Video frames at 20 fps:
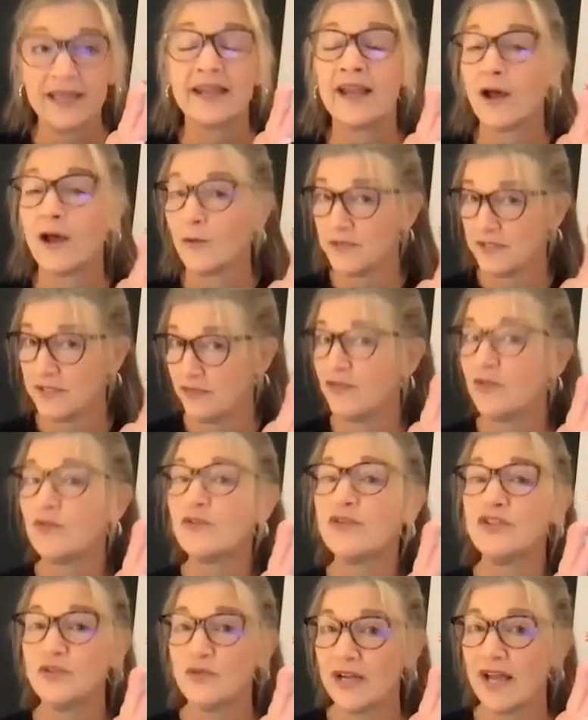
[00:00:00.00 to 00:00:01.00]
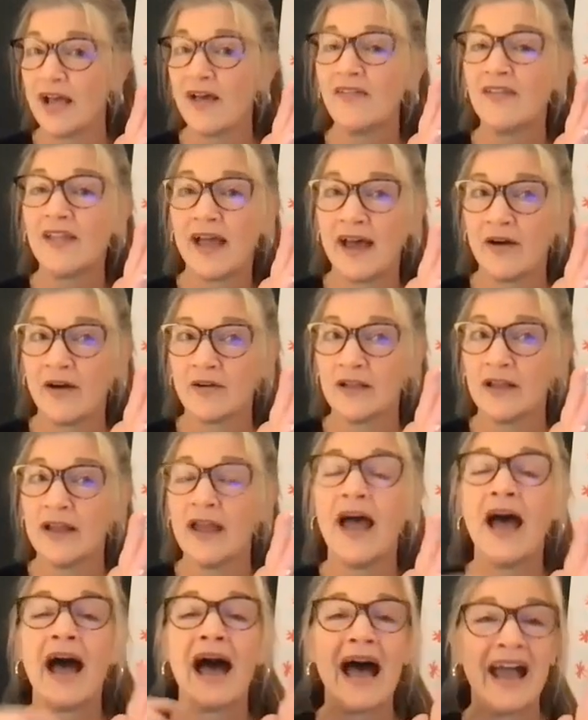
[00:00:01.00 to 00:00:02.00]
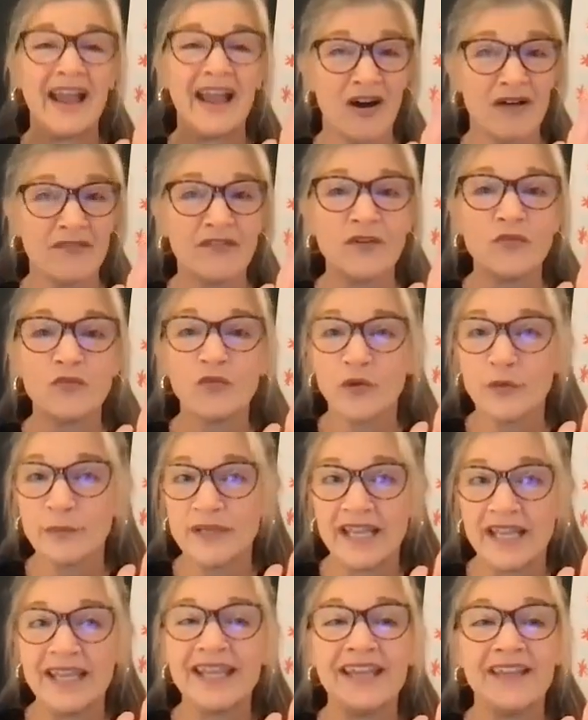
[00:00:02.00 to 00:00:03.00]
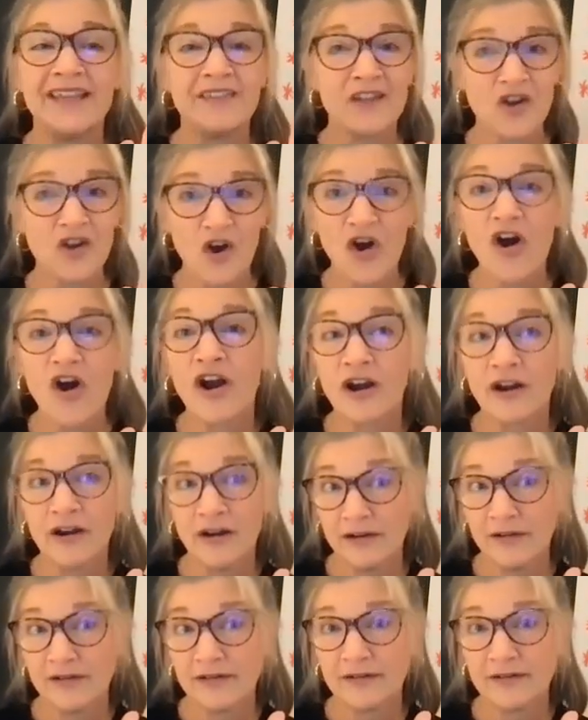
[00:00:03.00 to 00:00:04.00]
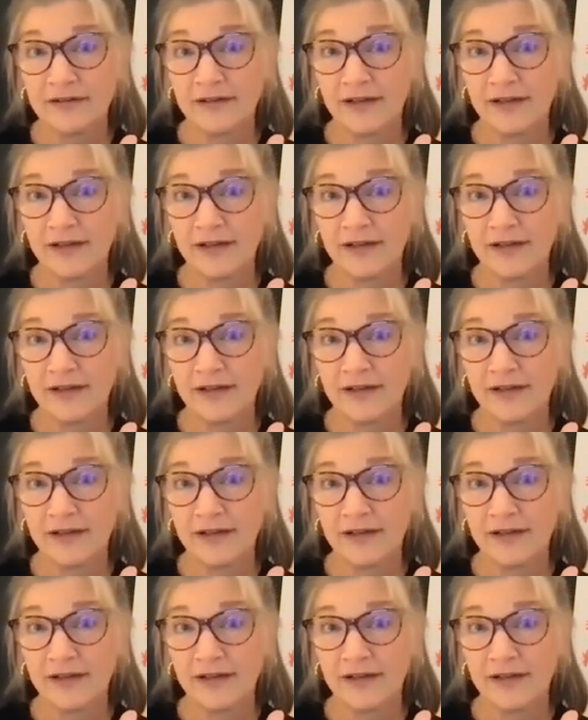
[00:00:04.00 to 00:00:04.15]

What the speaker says: It helps if you can do it out loud. I often ruminate in the car.